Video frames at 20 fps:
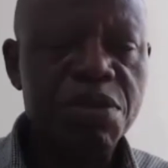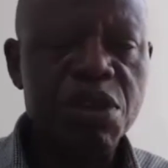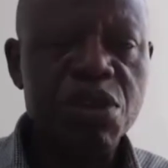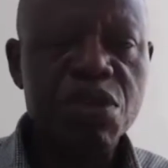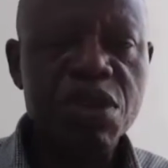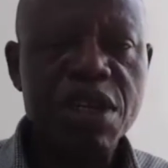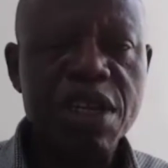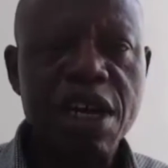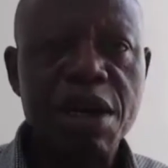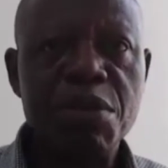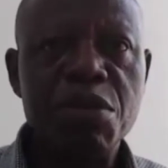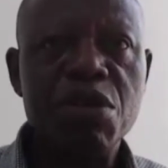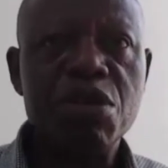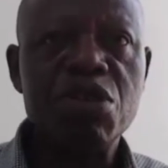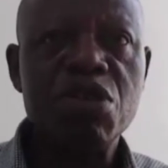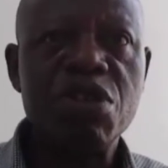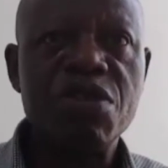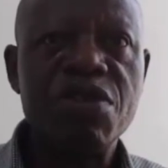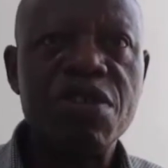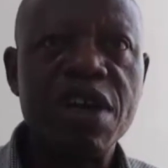between the
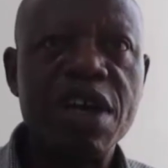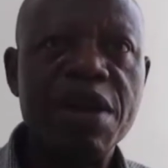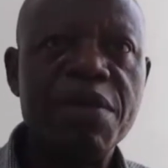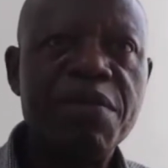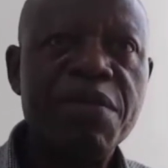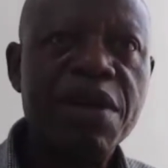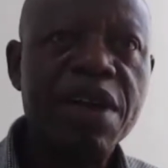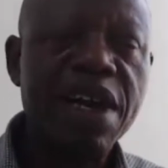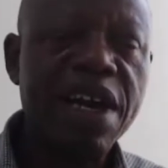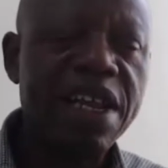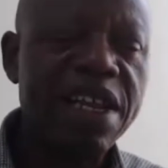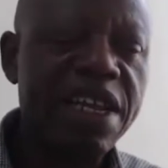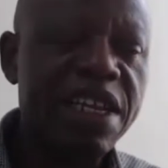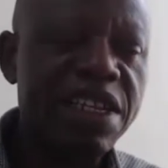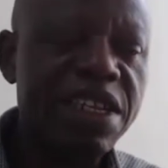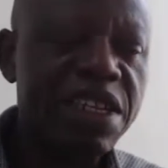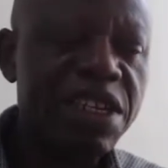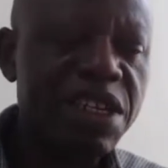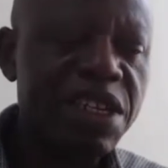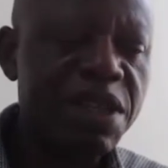amount of an
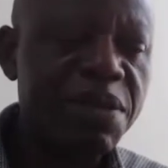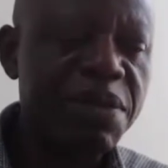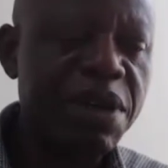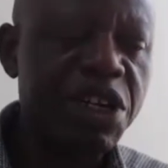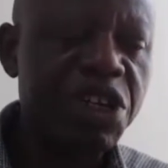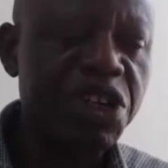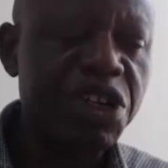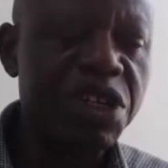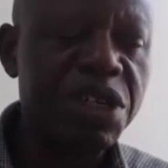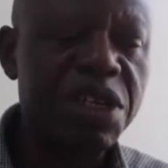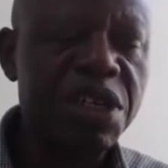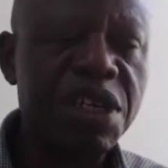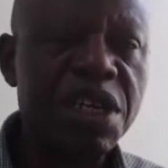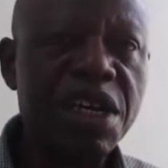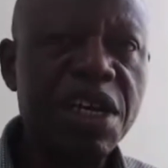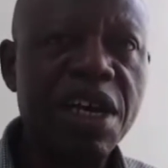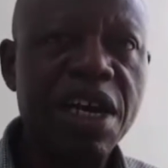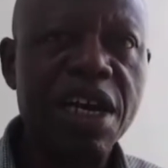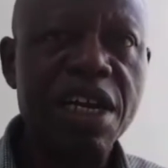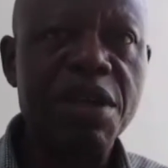existing machine
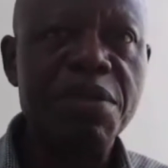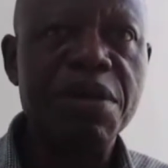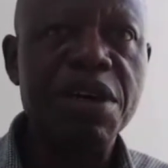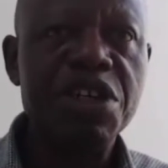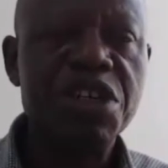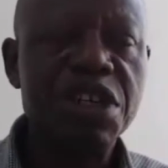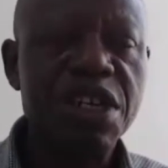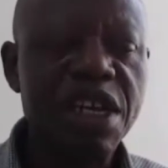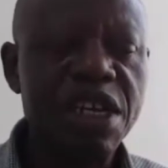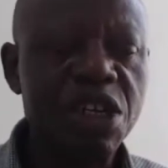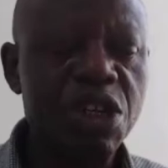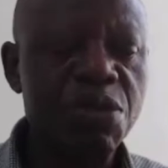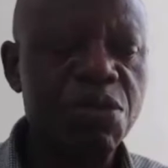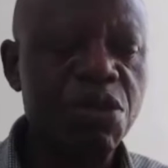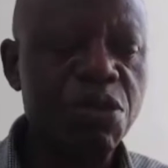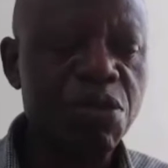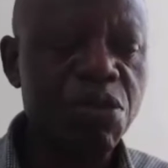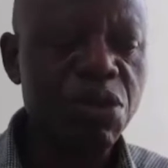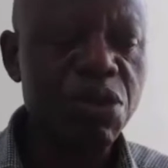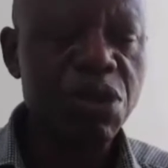and the machine that is
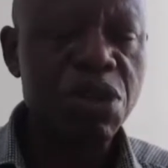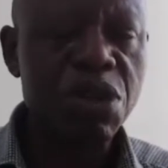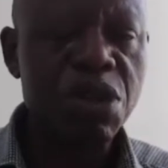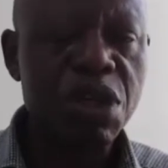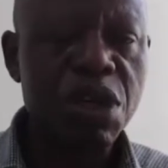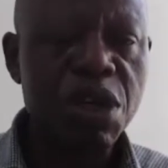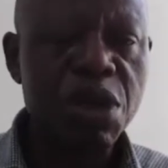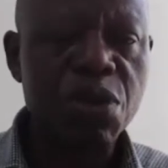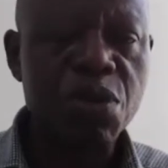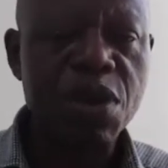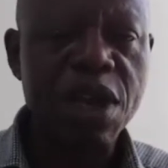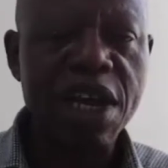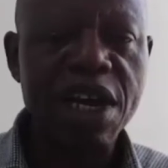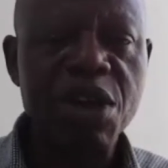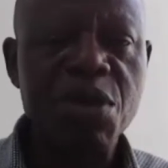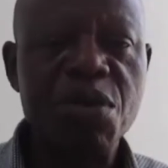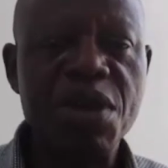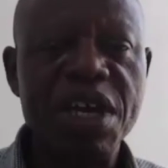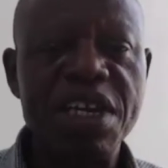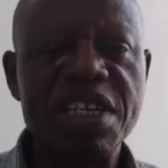proposed.
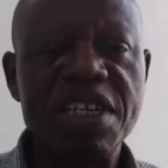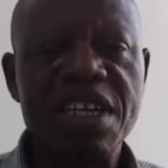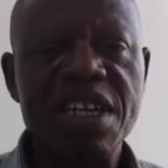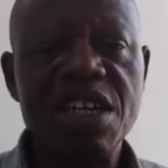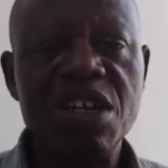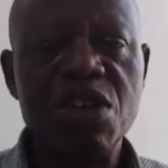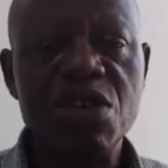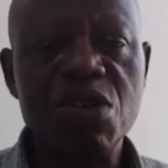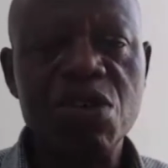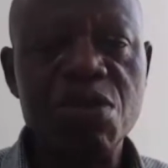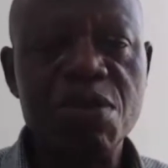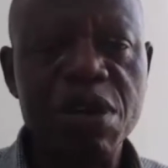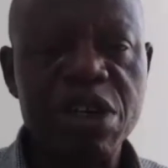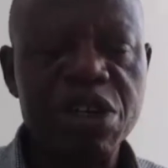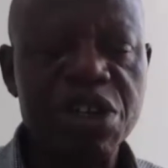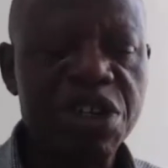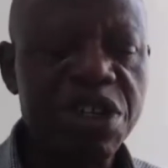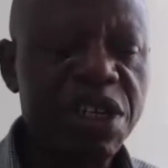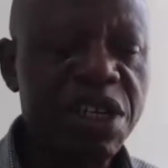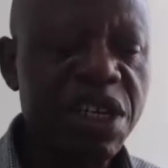Wherein we are selling the old
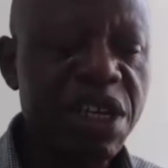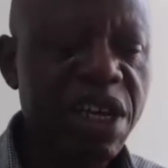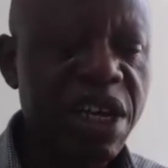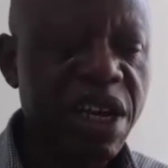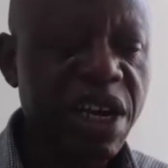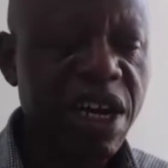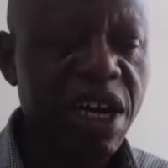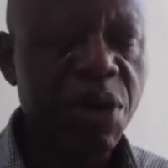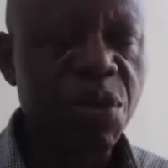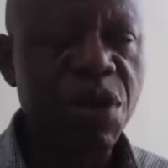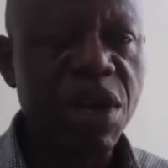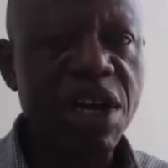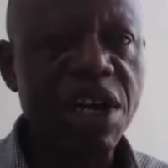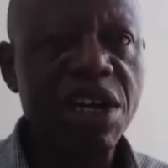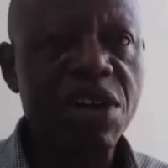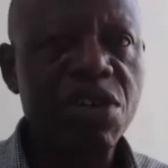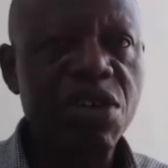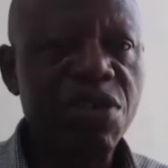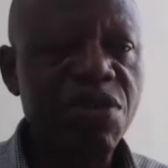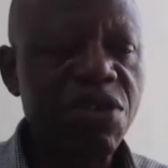machine and we are
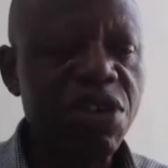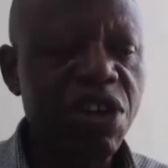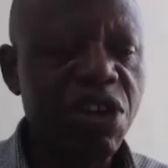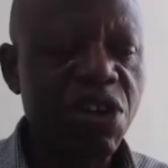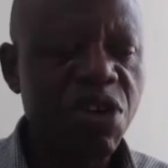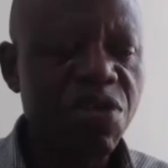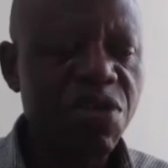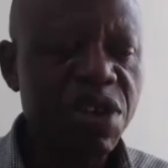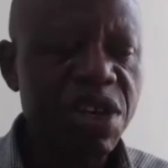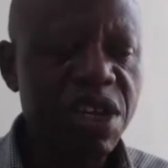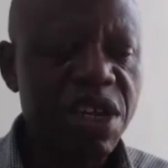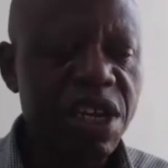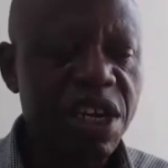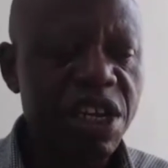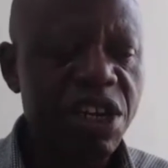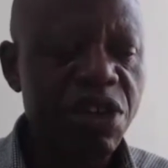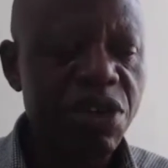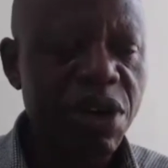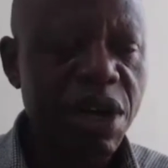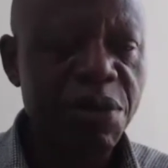recovering a
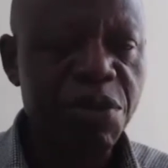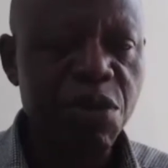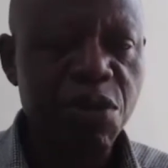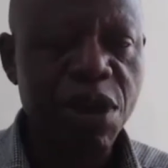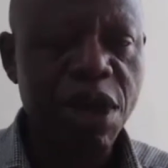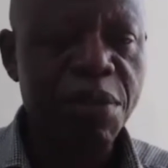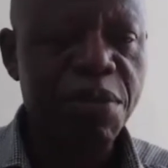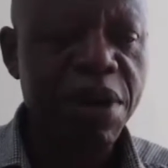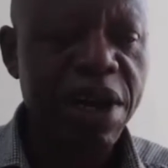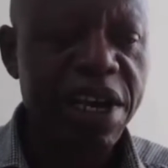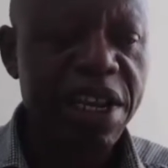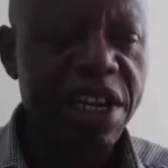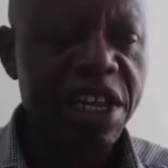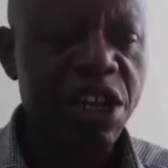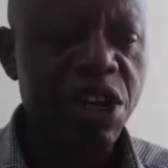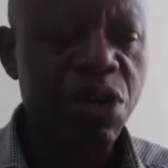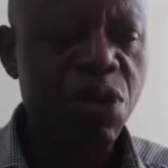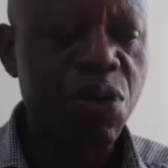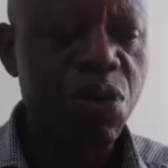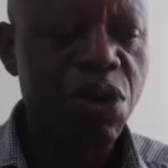new. We are buying a
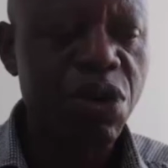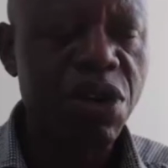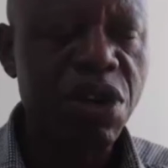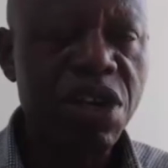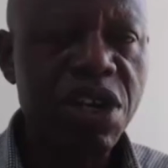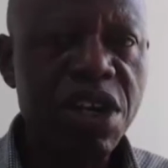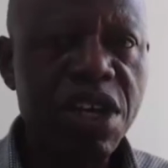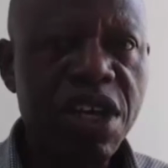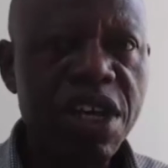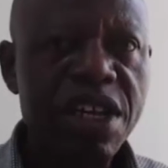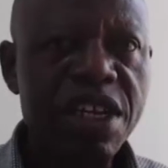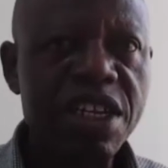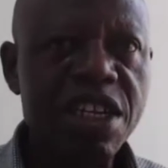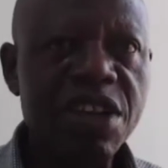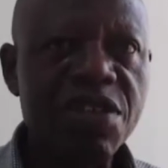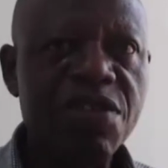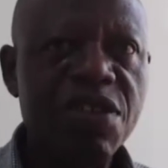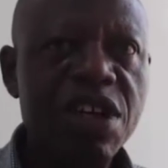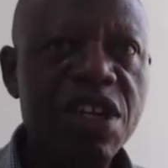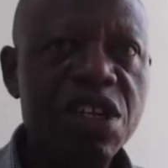new one. The
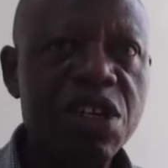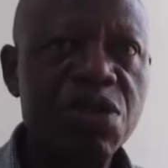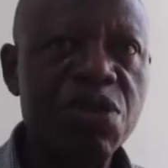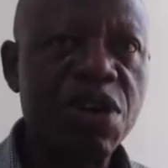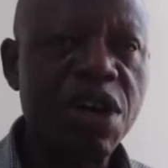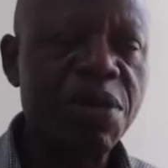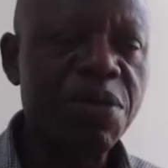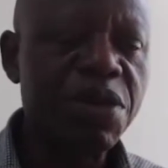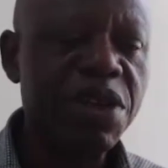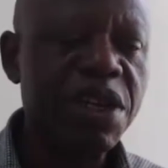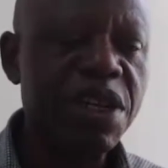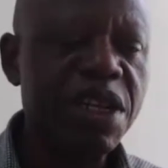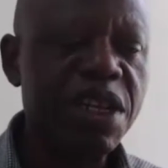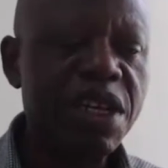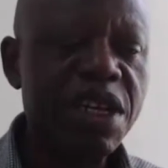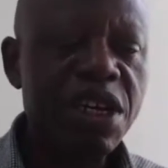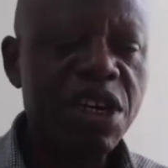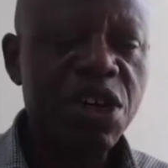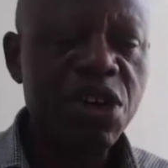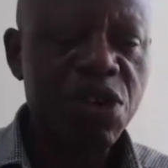difference between the
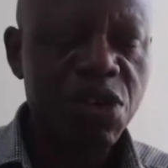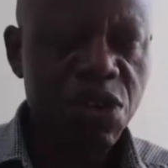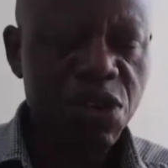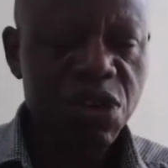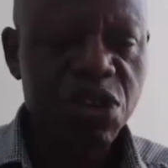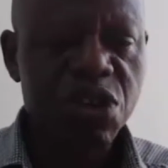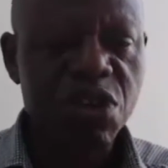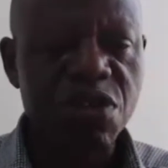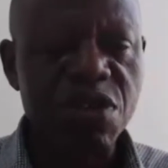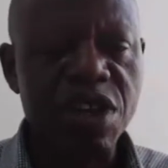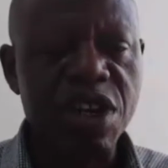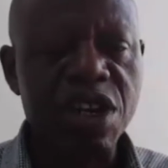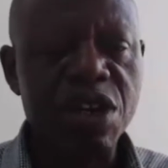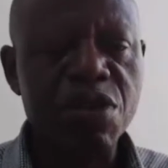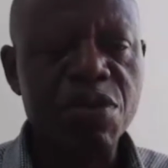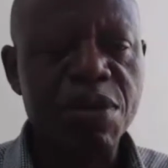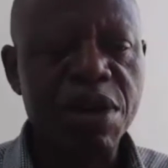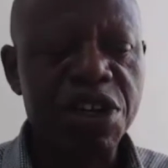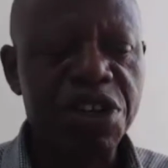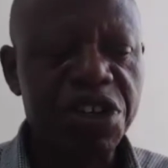cost of the
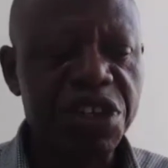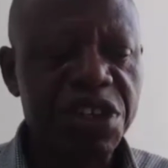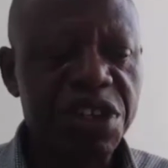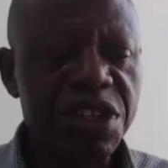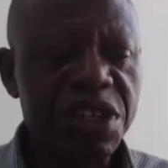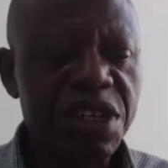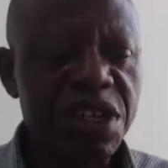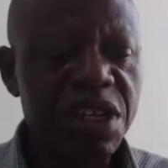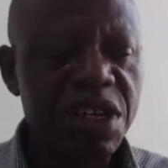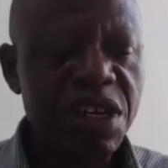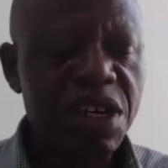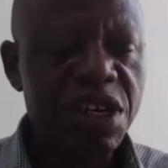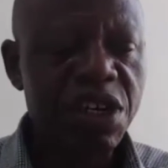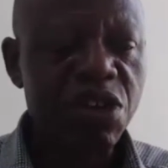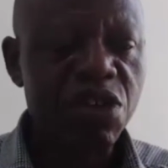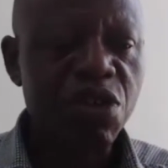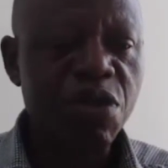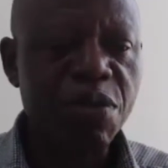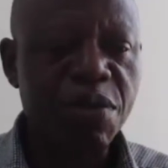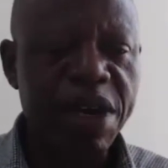new machine,
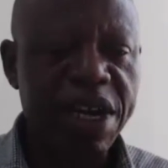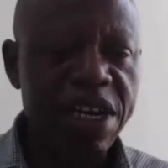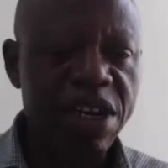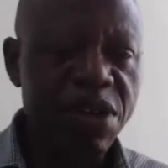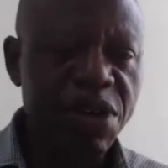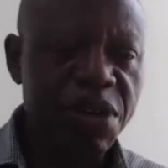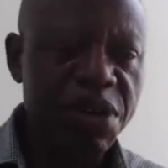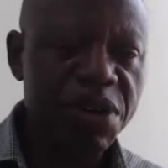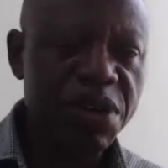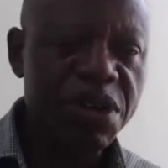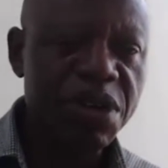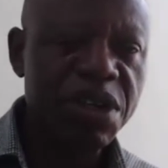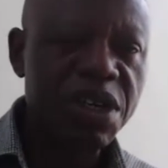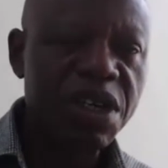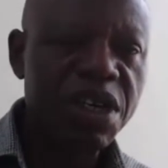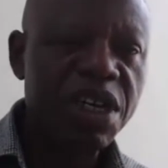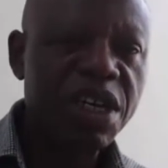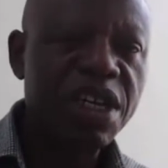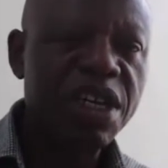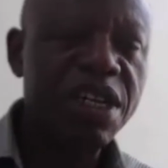minus
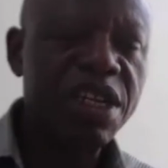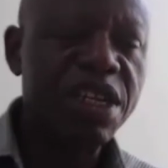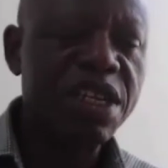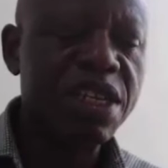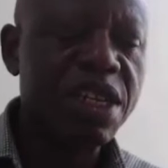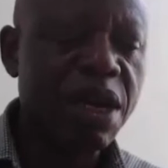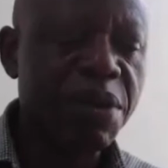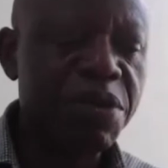the